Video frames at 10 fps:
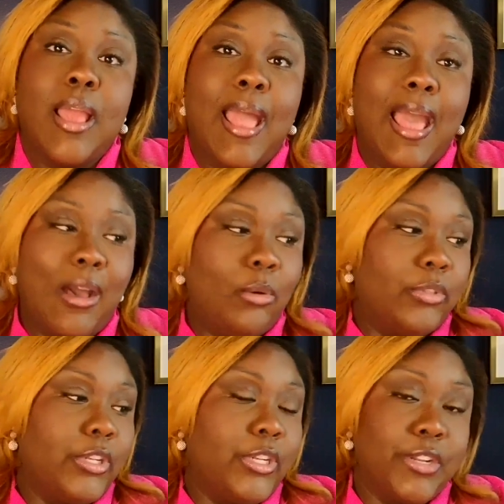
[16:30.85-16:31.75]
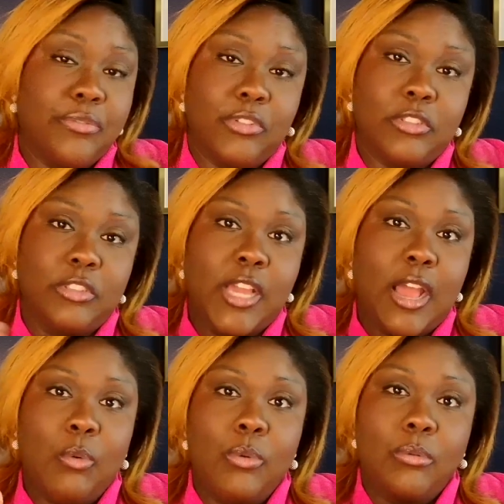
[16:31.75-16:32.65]
how the differences in
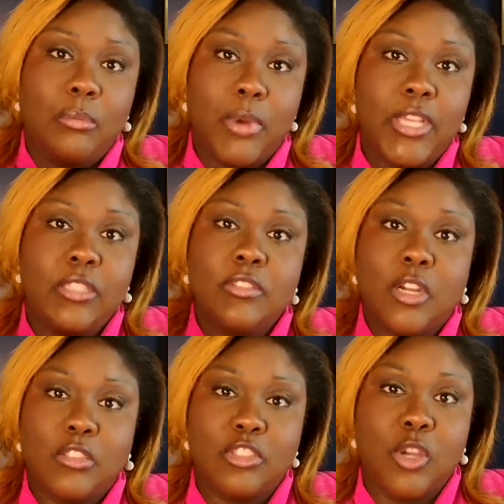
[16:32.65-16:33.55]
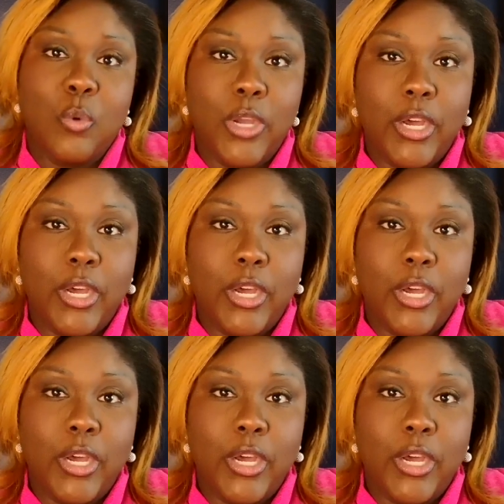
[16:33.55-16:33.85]
how we were raised are showing